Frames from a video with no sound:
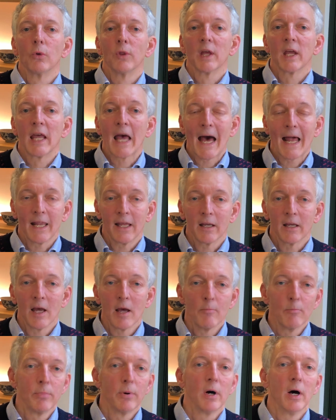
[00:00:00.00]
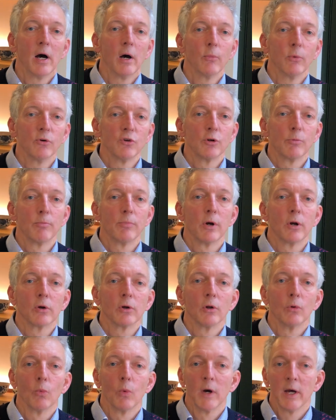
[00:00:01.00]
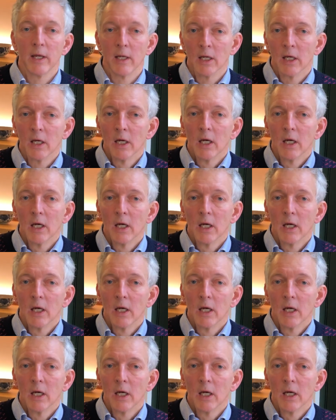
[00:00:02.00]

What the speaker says: the Gallic Empire, which had broken away